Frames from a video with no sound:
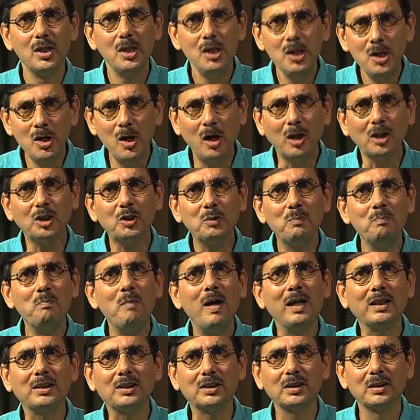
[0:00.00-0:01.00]
not
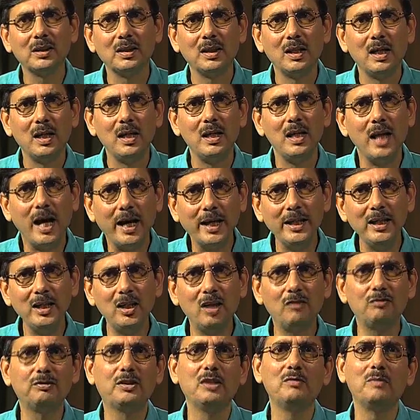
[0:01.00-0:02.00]
much
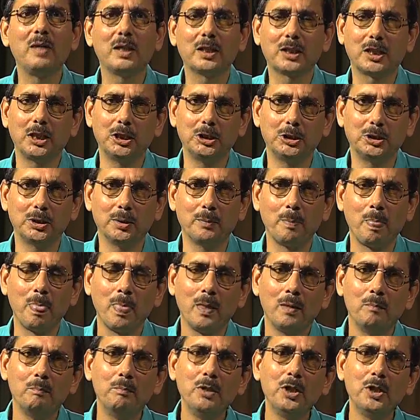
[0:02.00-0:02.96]
line of demarcation